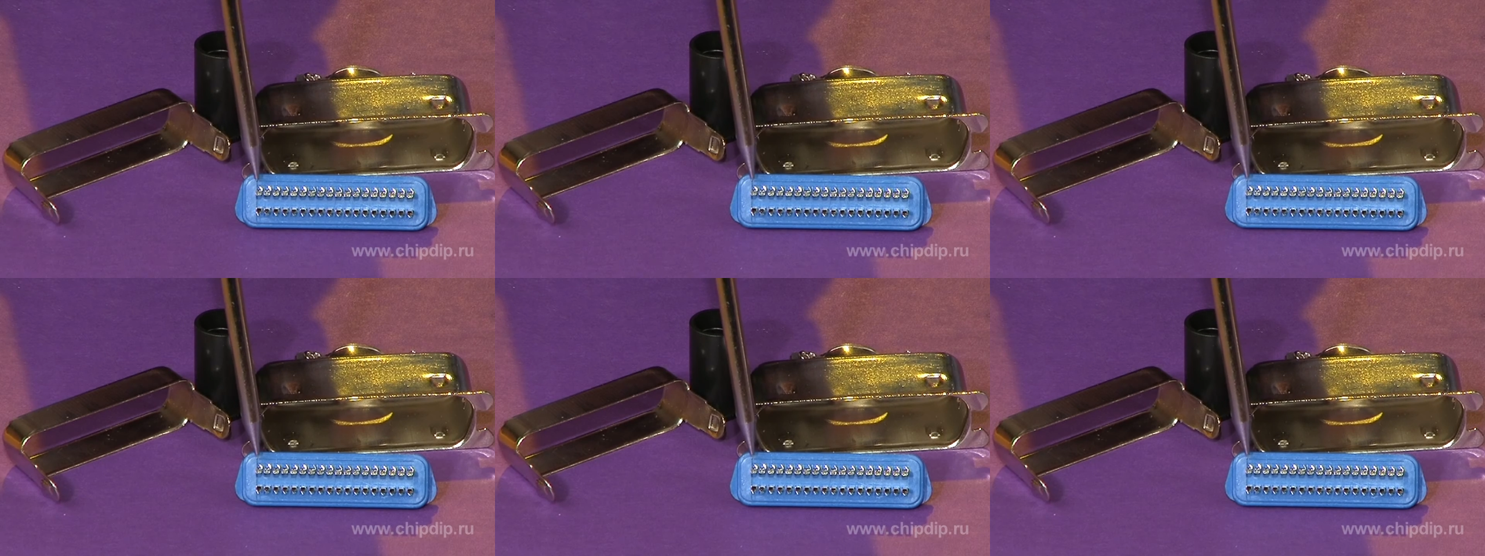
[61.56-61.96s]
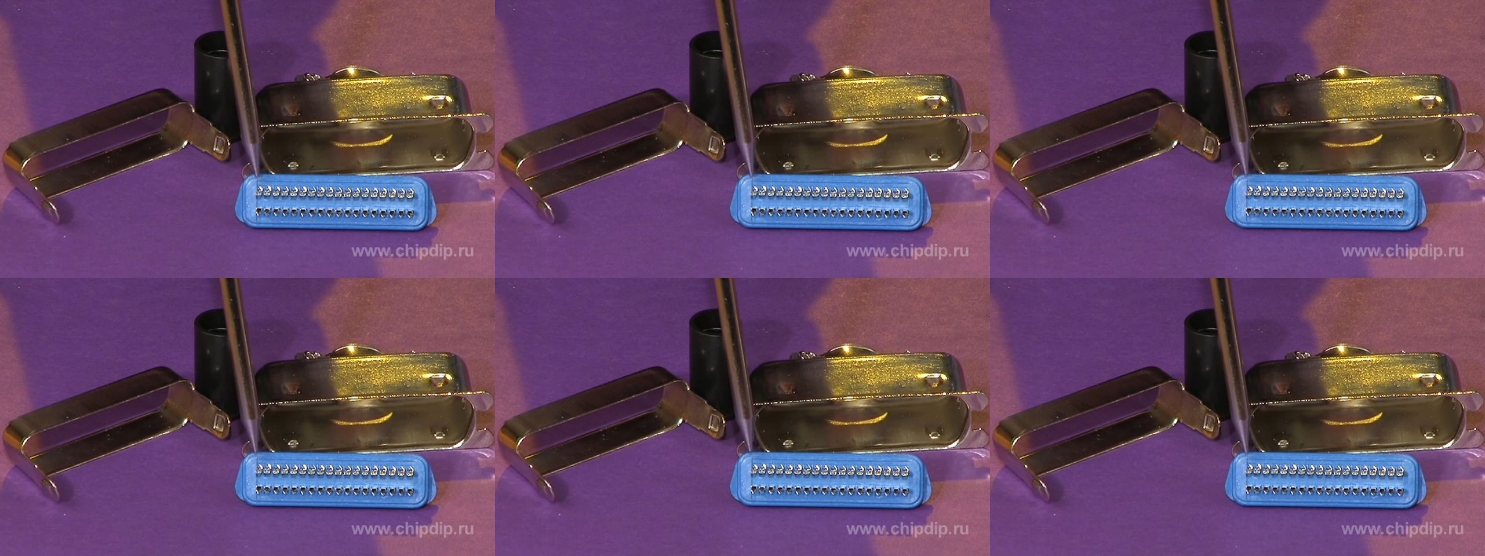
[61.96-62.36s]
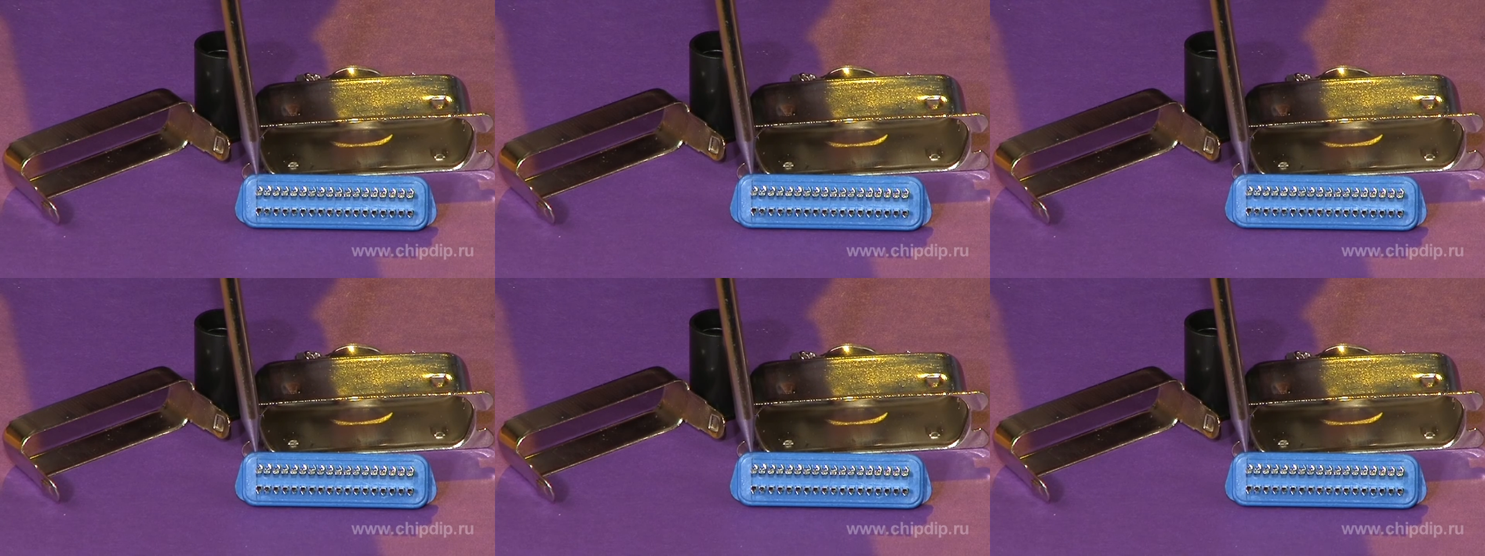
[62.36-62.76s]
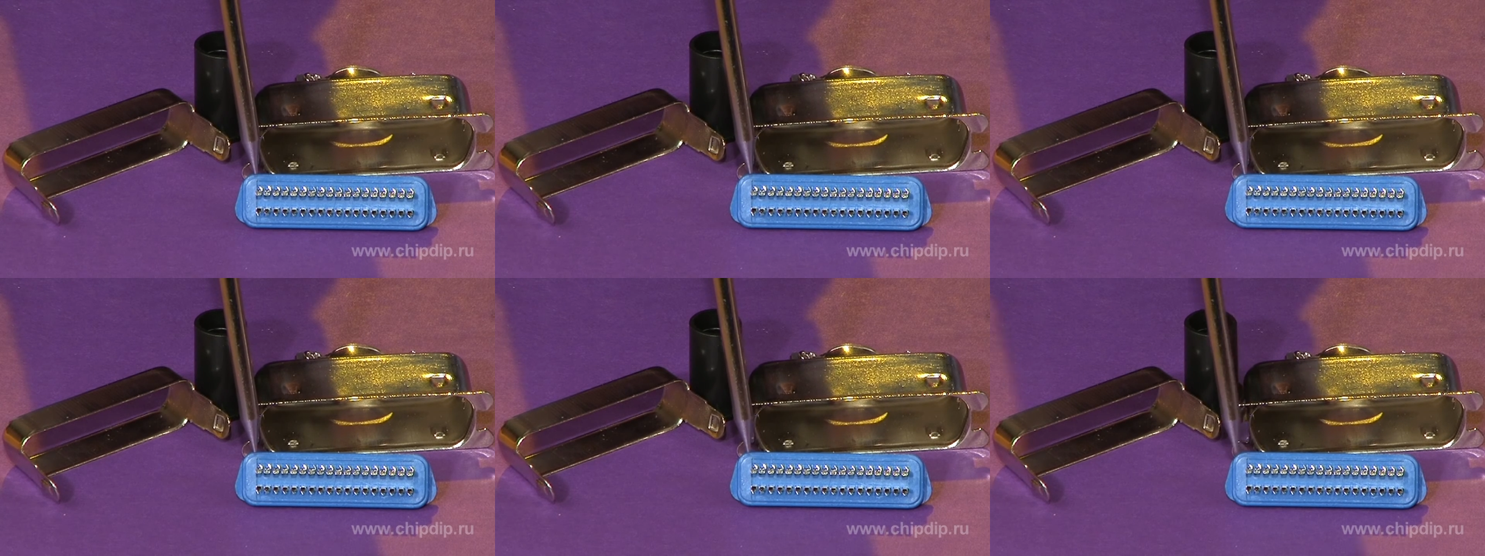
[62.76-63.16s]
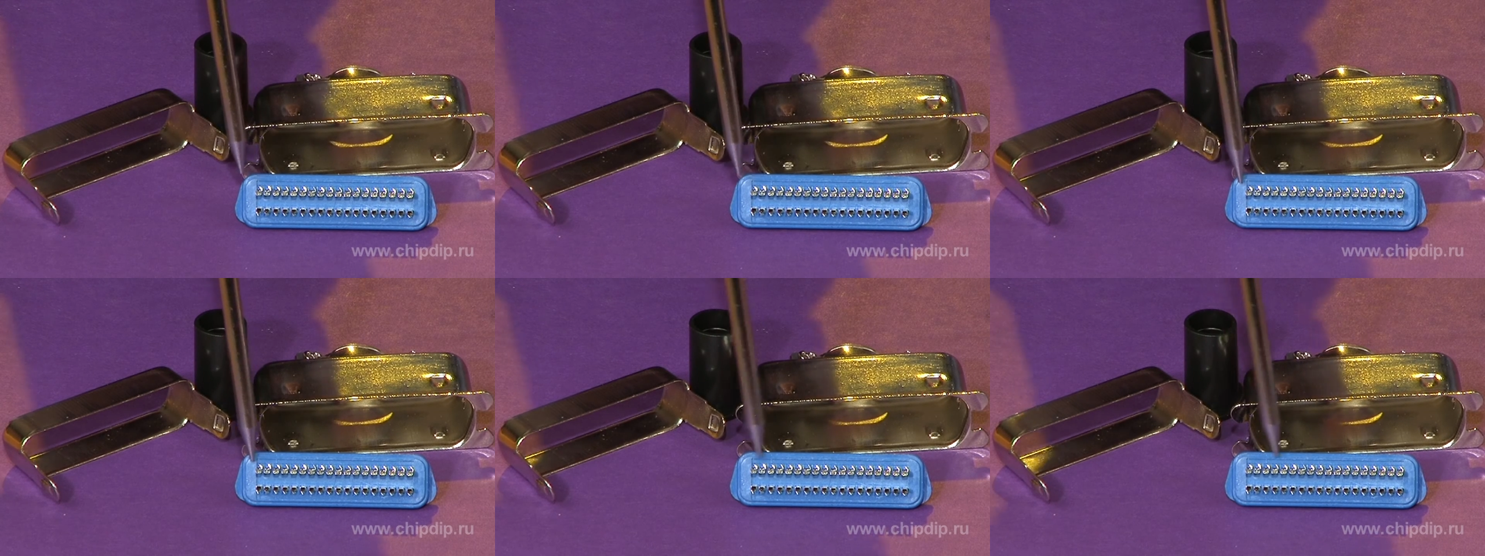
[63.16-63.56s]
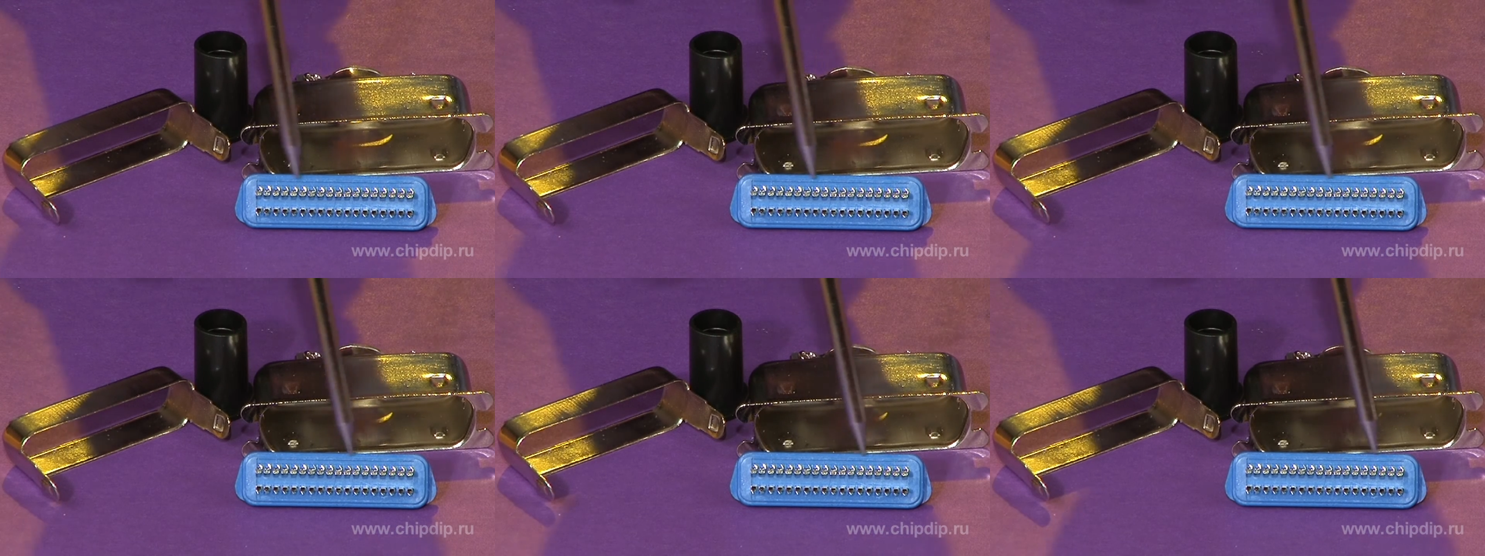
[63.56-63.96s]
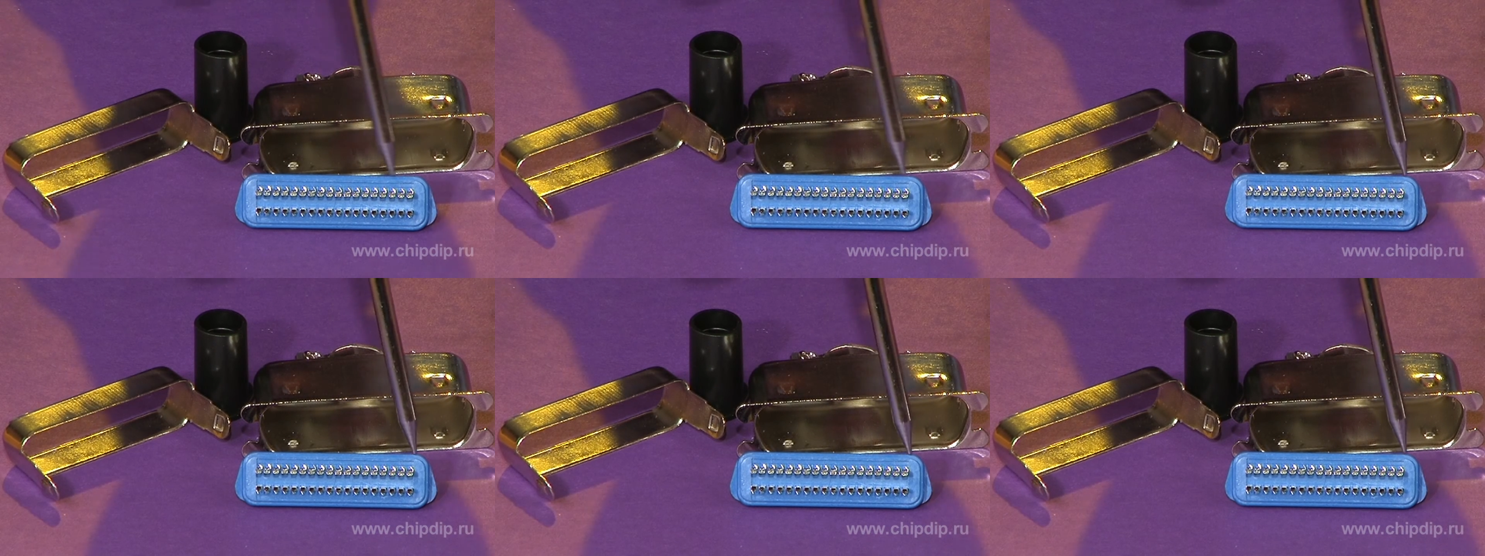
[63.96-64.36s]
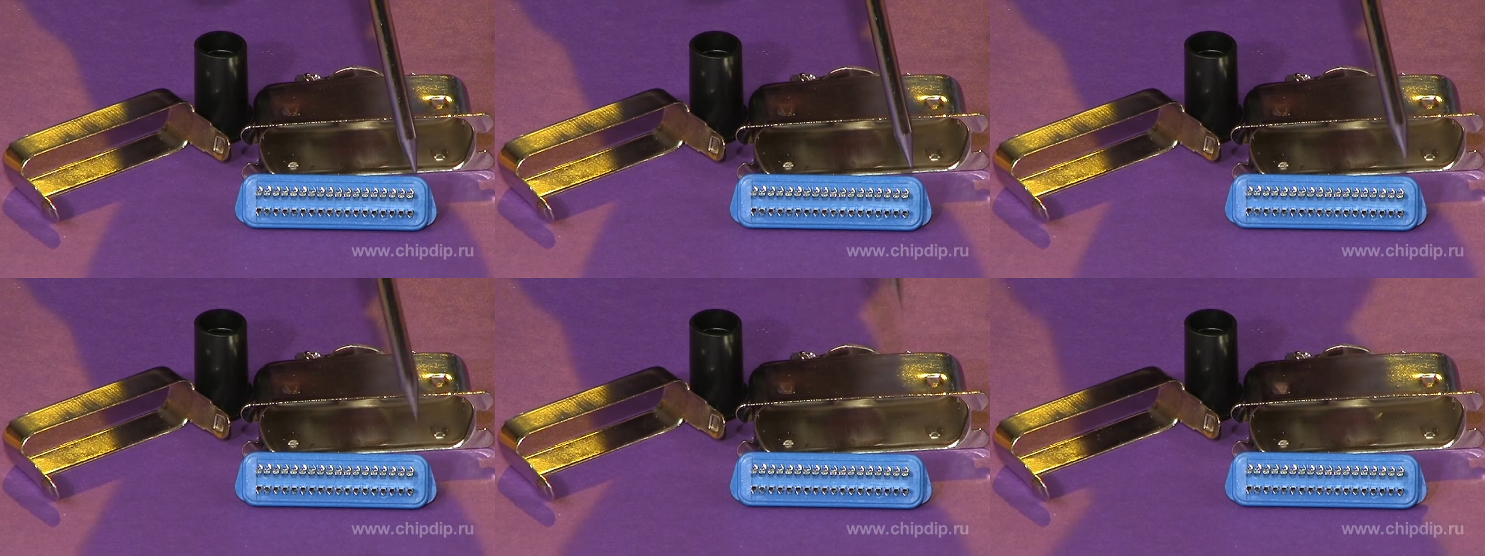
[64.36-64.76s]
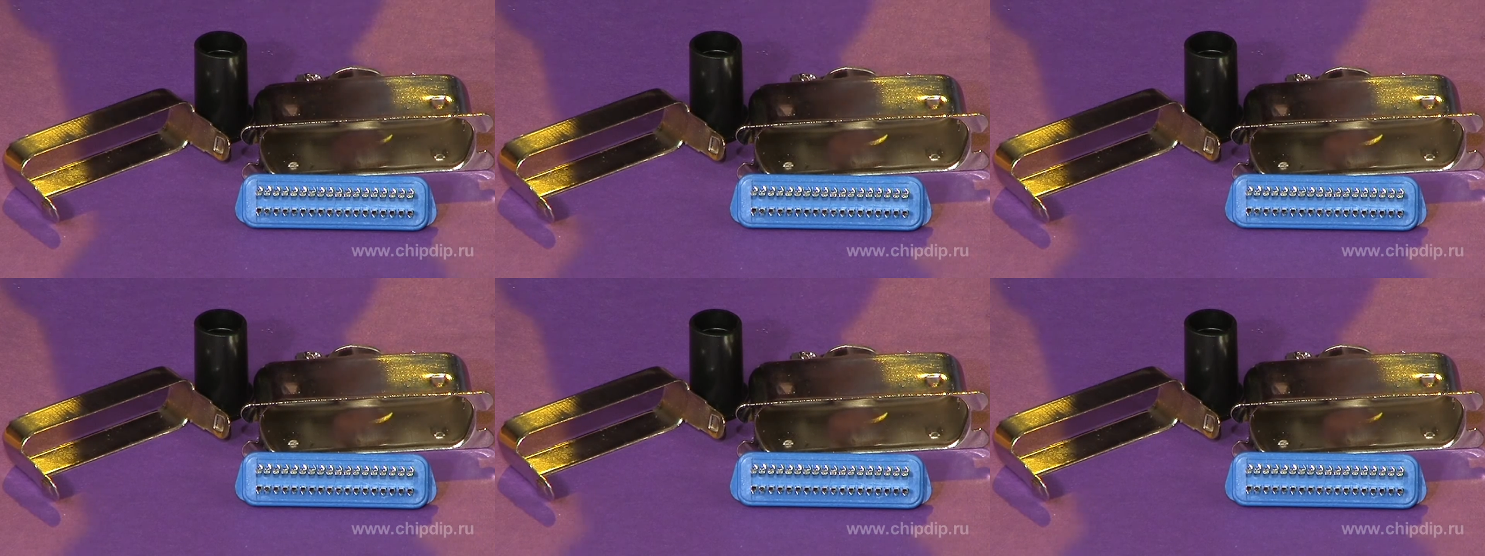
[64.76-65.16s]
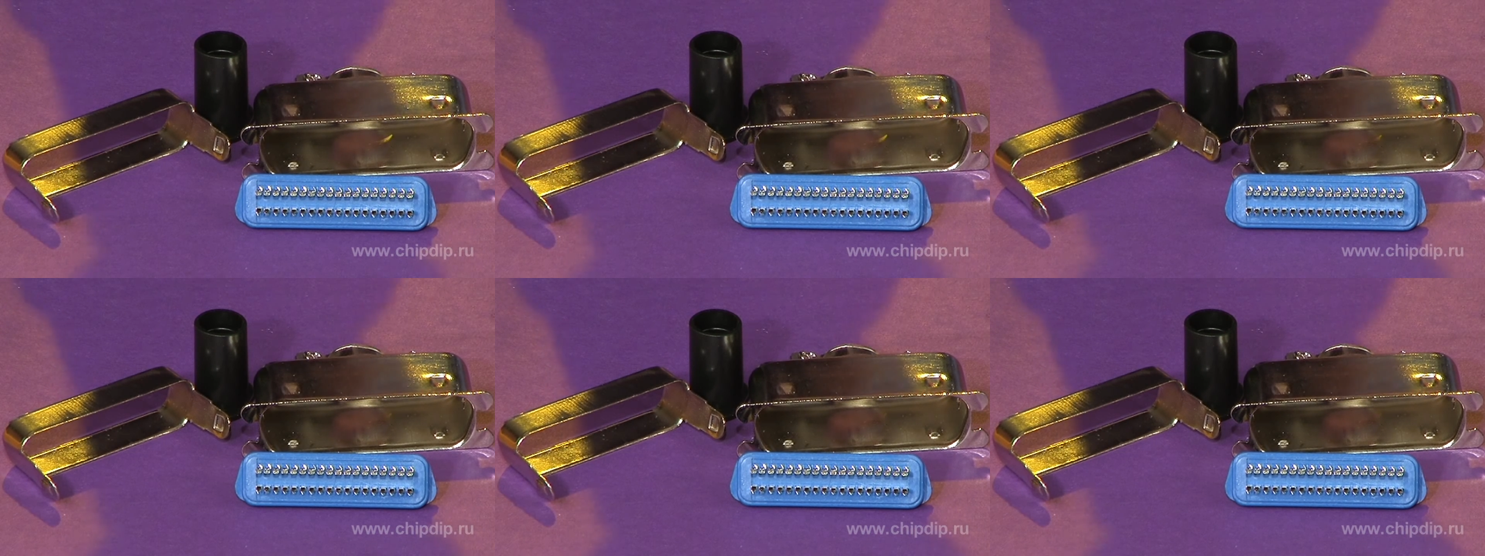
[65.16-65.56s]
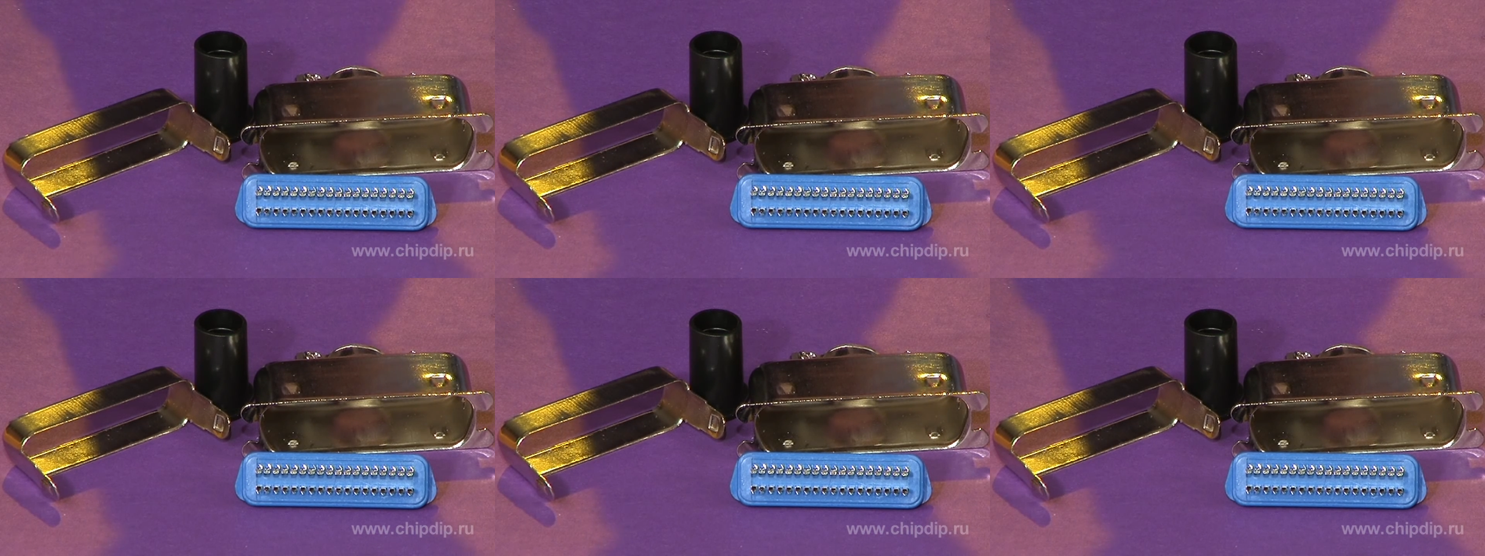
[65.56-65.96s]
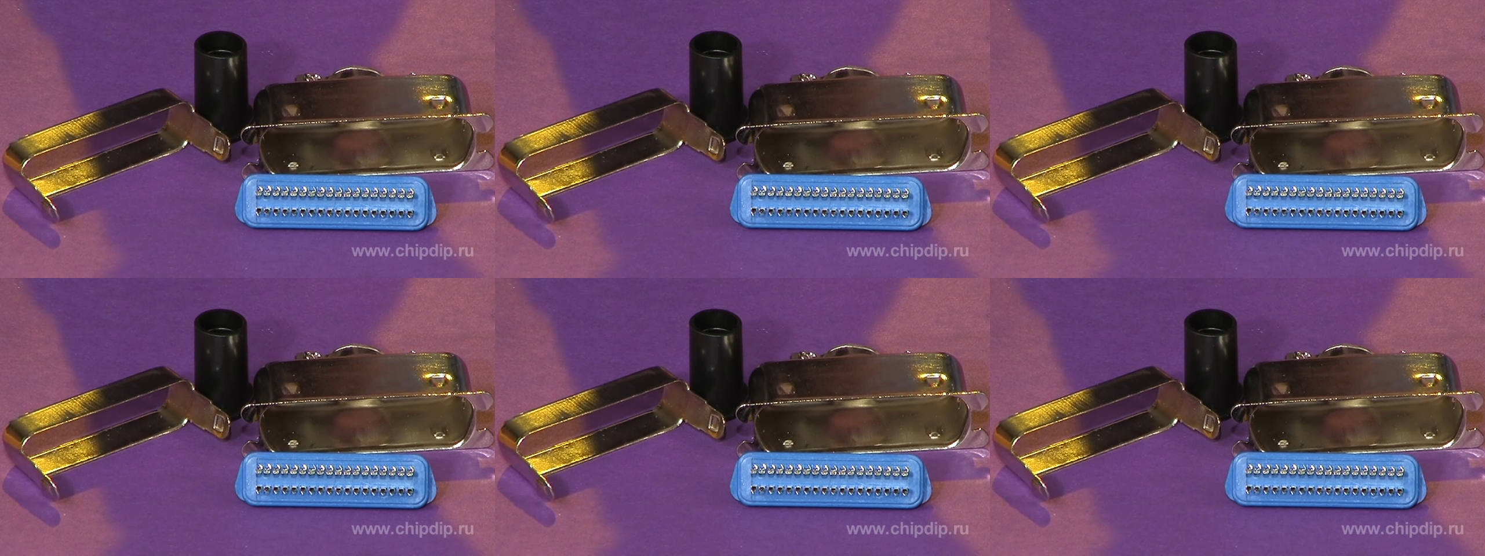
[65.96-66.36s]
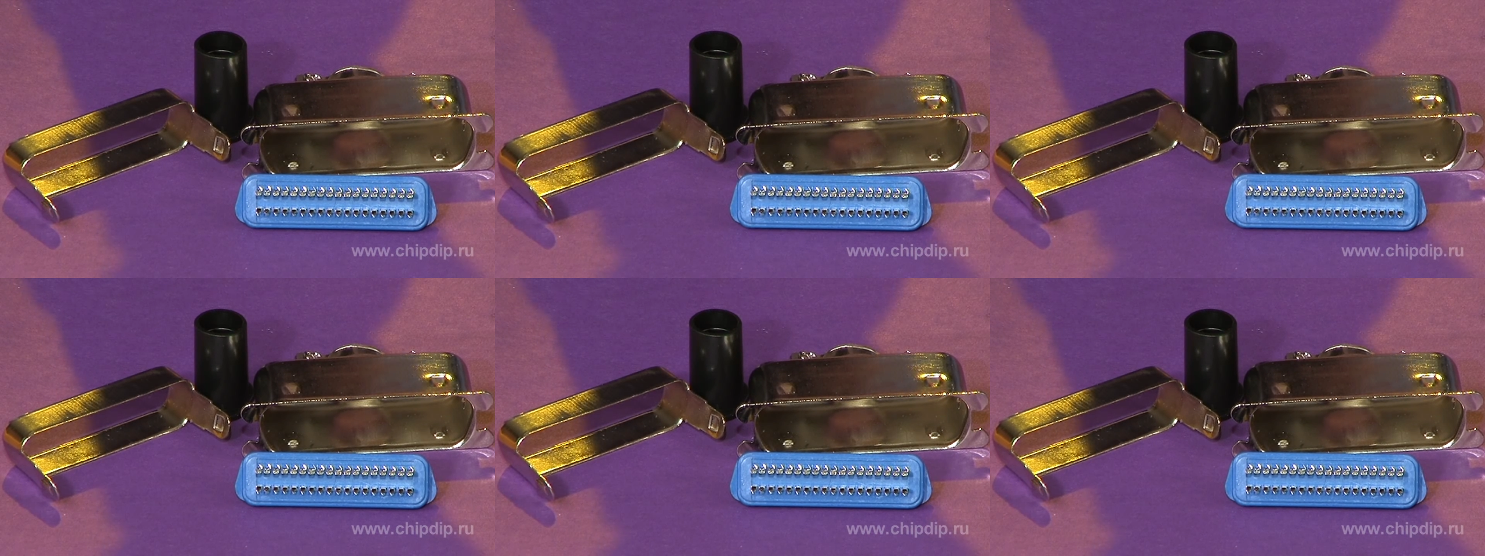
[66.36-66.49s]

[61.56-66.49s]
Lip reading: [unreadable: no face in view]